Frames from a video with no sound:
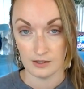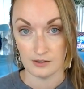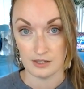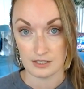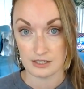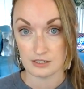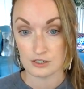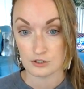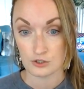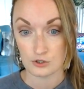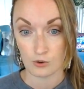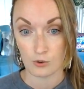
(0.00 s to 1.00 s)
This is the
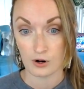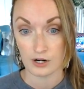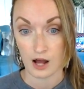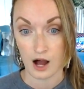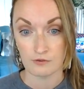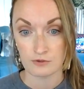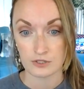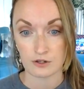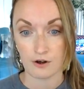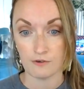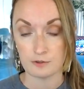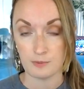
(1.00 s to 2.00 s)
stored unresolved